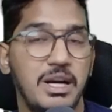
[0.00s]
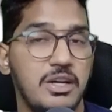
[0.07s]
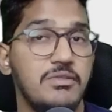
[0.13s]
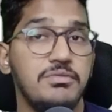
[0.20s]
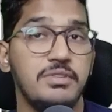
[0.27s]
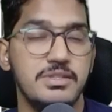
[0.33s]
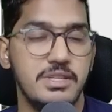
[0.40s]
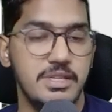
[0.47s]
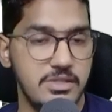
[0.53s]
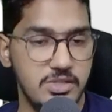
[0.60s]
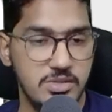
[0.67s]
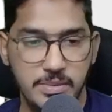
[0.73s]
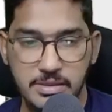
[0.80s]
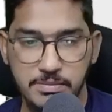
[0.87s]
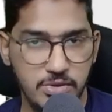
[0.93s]
part of risk
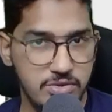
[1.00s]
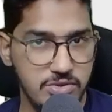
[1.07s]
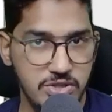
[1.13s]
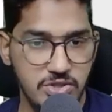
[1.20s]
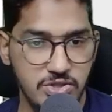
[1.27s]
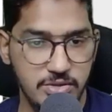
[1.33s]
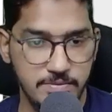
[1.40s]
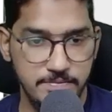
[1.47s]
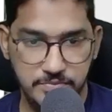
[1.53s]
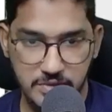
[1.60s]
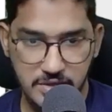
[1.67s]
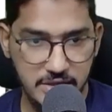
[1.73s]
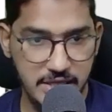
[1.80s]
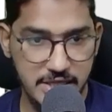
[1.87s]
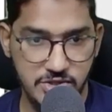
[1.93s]
assessment procedure.
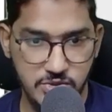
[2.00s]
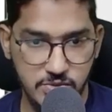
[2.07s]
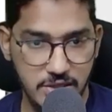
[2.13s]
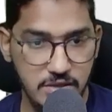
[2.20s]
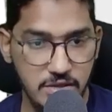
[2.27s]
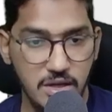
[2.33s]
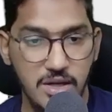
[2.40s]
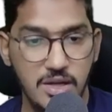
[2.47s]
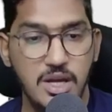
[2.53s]
Next one.